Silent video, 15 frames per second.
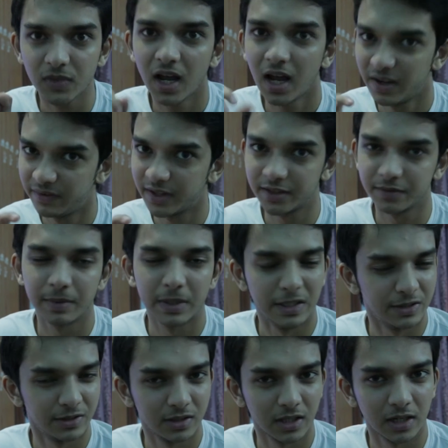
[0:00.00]
I have
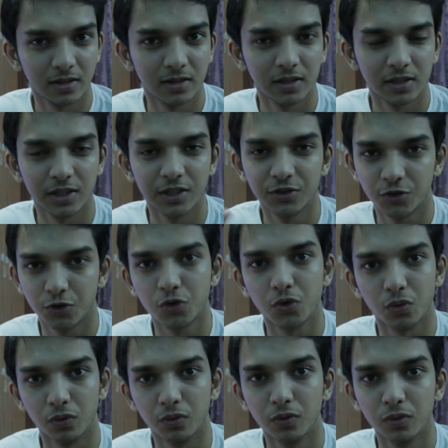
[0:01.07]
experienced that, it's
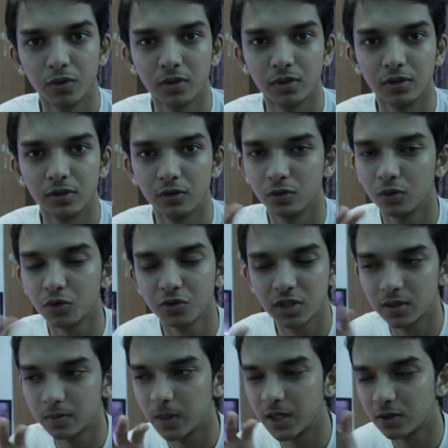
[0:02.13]
true. Those
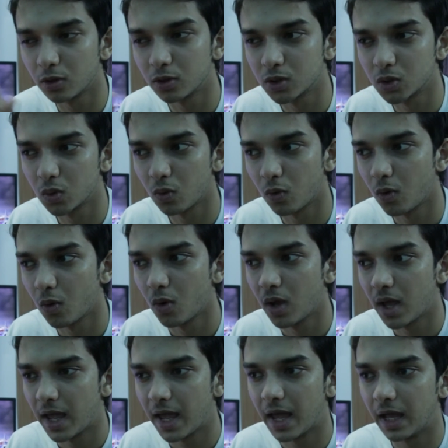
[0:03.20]
displays also
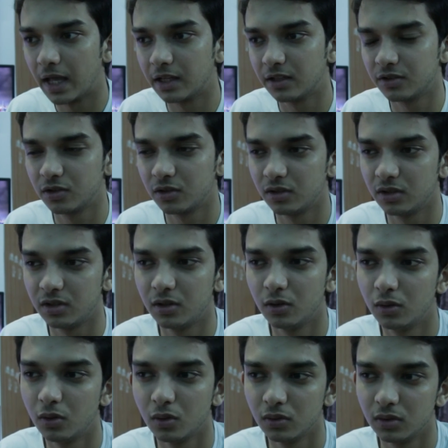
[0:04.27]
has
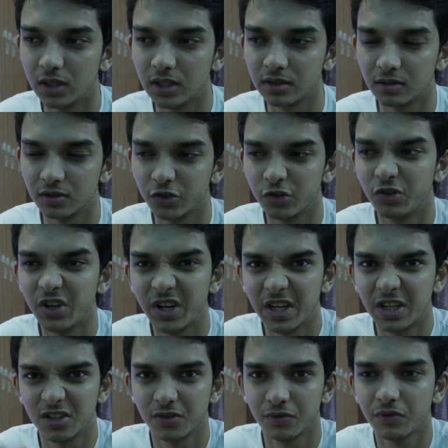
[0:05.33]
this
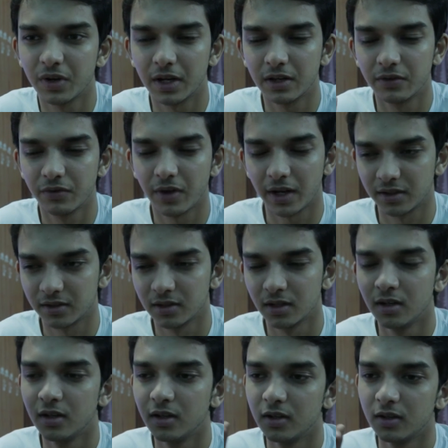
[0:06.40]
greenish effect.
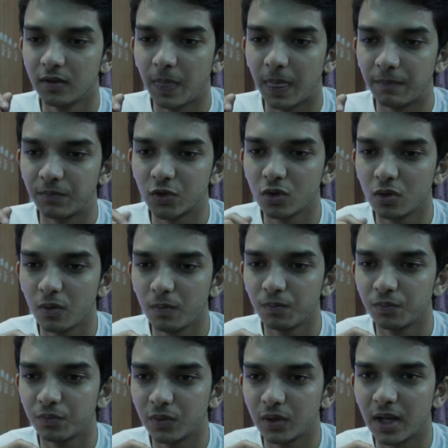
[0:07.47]
So
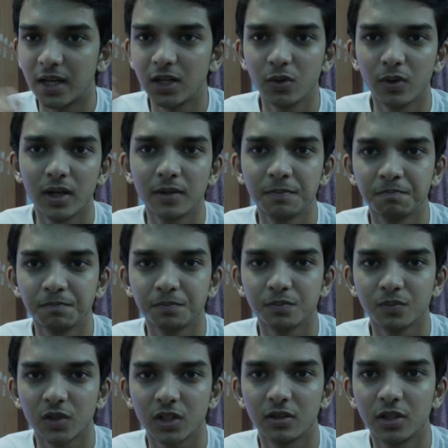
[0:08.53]
anyway,
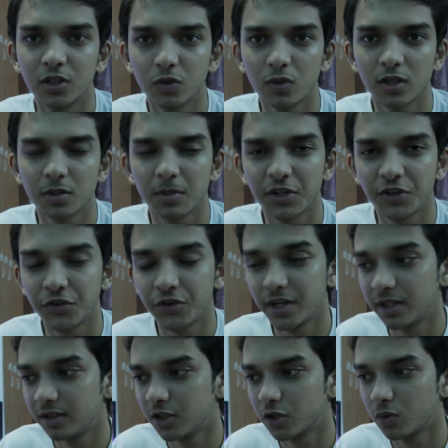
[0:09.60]
this was my
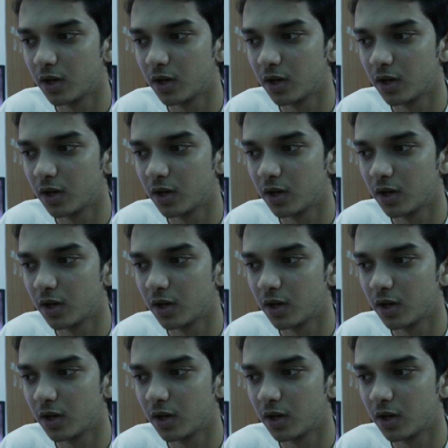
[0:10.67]
critique, this